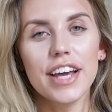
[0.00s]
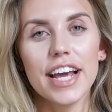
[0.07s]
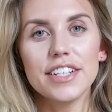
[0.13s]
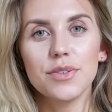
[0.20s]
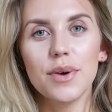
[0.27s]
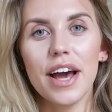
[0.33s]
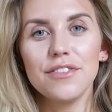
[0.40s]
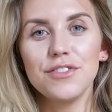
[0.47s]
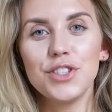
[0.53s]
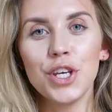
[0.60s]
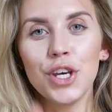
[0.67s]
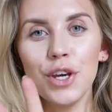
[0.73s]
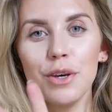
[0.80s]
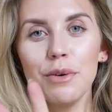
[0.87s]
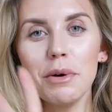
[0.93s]
okay so I have
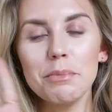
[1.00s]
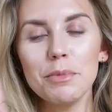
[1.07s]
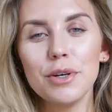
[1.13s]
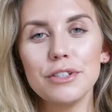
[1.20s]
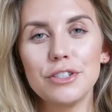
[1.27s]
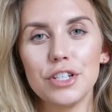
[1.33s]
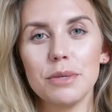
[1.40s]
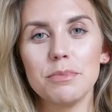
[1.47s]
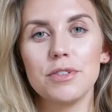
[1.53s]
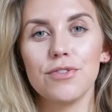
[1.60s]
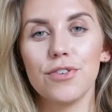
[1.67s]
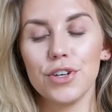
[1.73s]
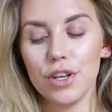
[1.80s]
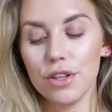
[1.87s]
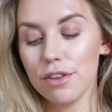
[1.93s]
two more dupes
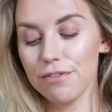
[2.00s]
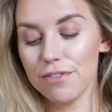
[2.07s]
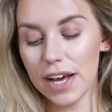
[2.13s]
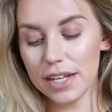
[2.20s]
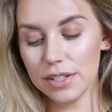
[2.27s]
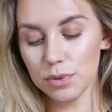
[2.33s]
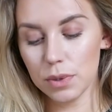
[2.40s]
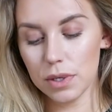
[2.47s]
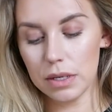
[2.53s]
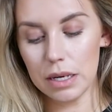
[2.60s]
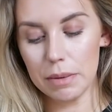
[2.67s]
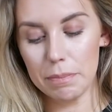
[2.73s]
for you the first one